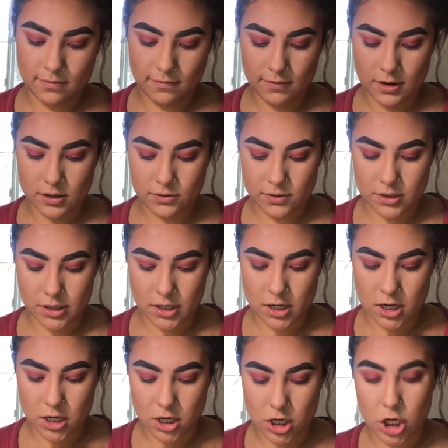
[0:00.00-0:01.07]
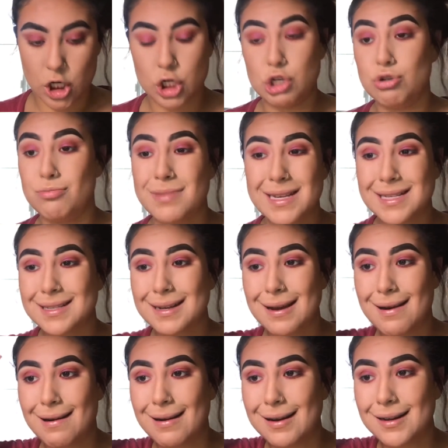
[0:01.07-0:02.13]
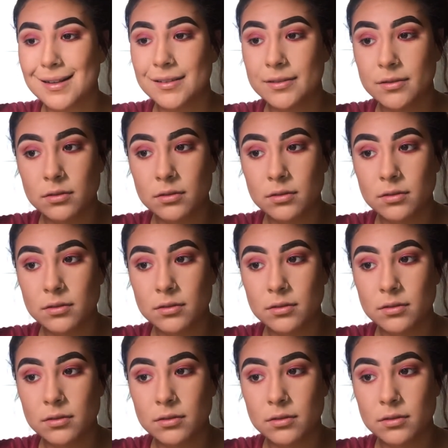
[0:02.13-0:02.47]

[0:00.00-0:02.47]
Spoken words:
First, we're just gonna do mascara.